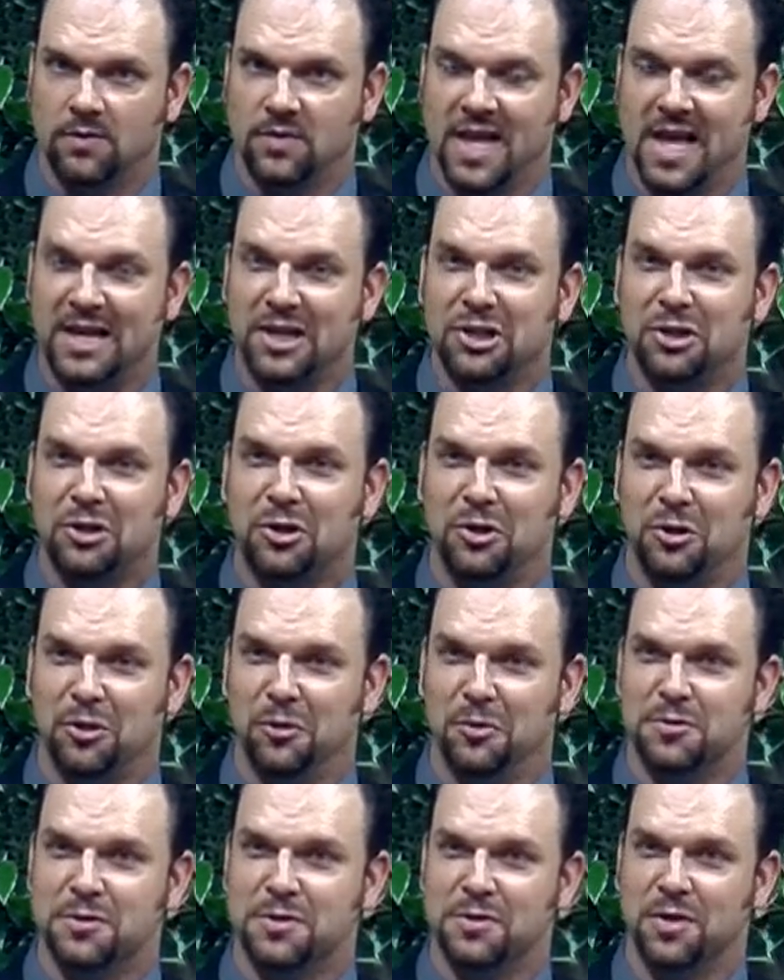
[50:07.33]
That
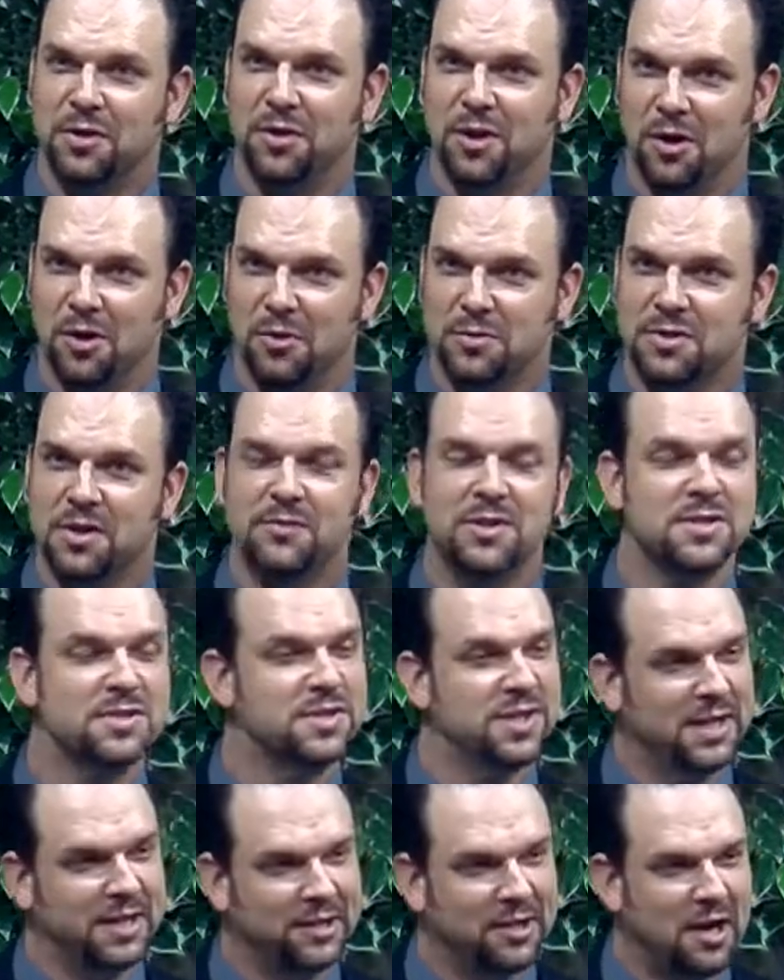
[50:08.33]
includes those of the
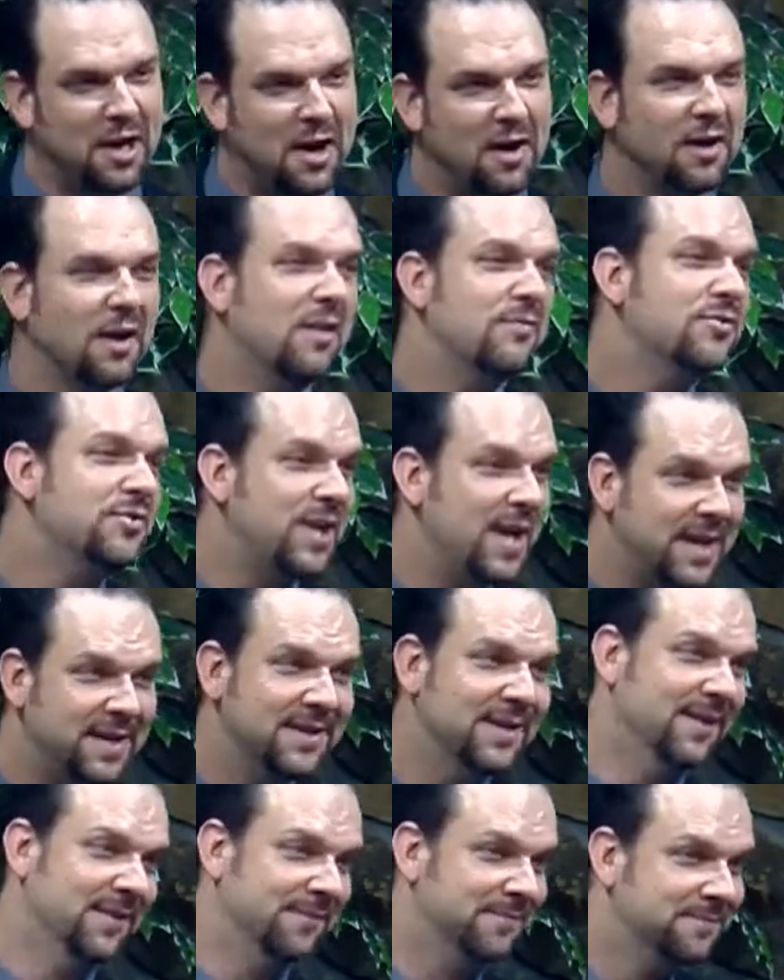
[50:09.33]
synagogue of
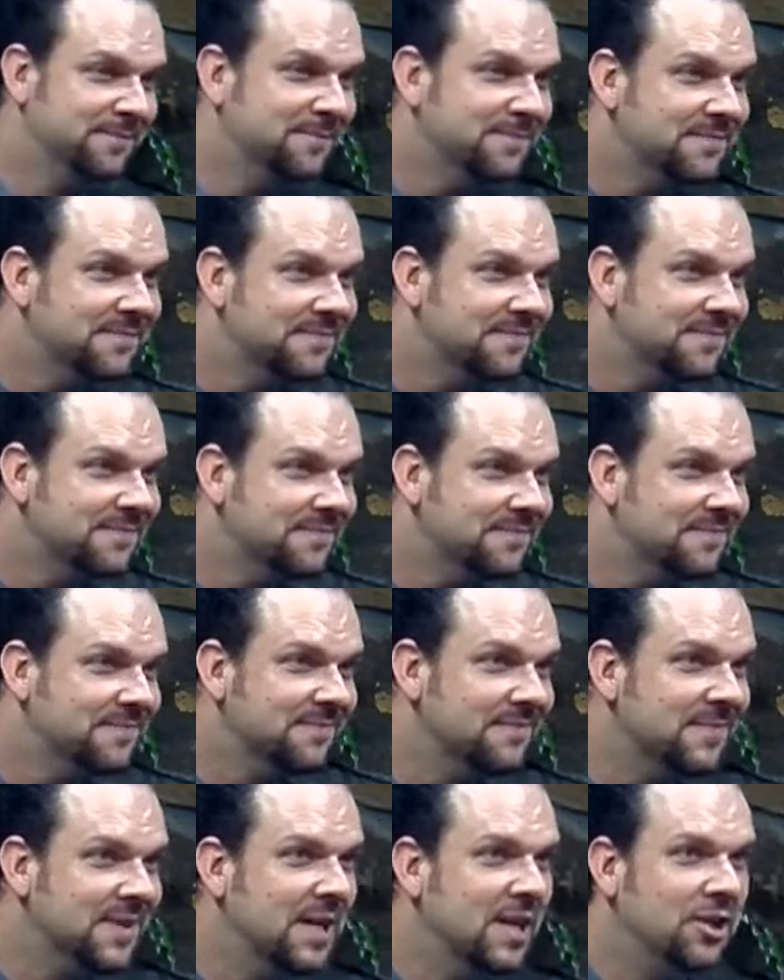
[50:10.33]
Satan.
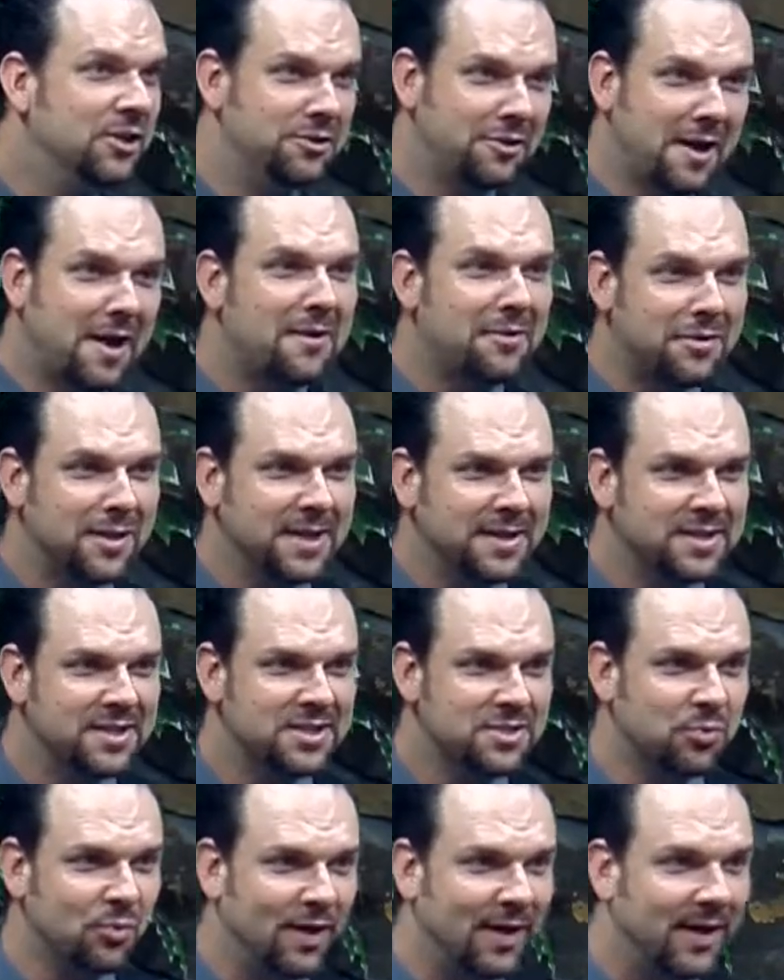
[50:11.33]
You got to think
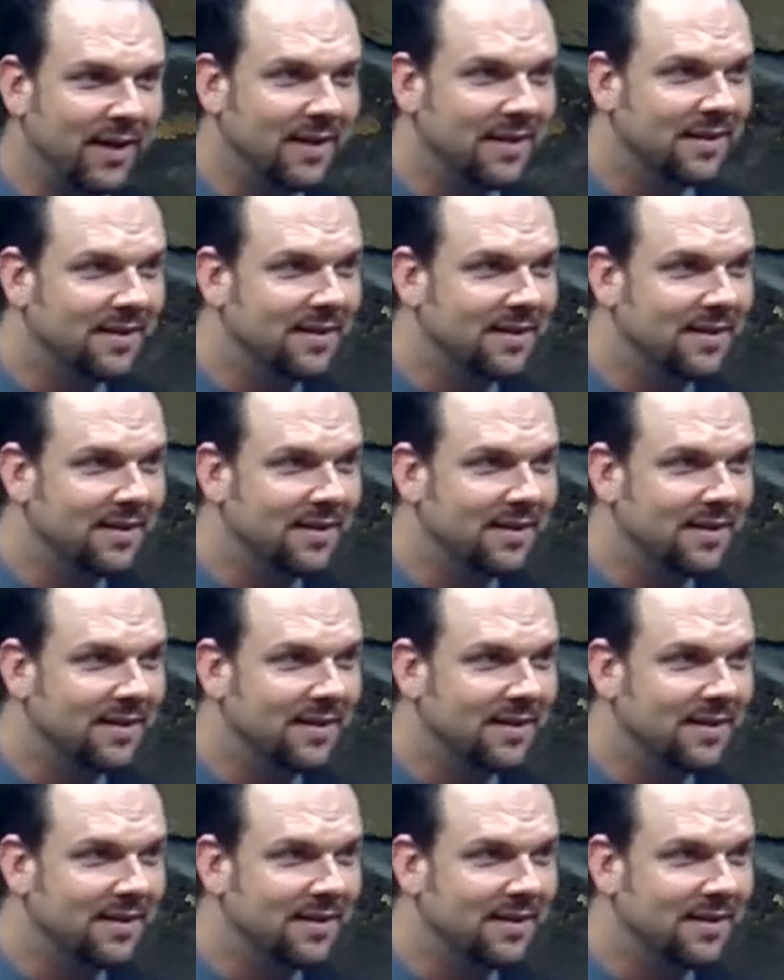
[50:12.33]
this way.